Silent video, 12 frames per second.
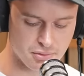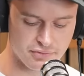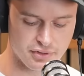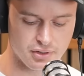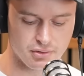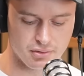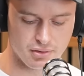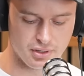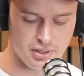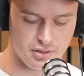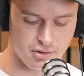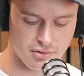to review,
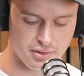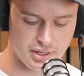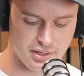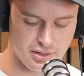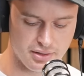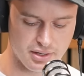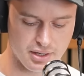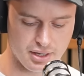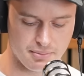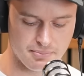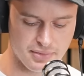you know, in, in the um,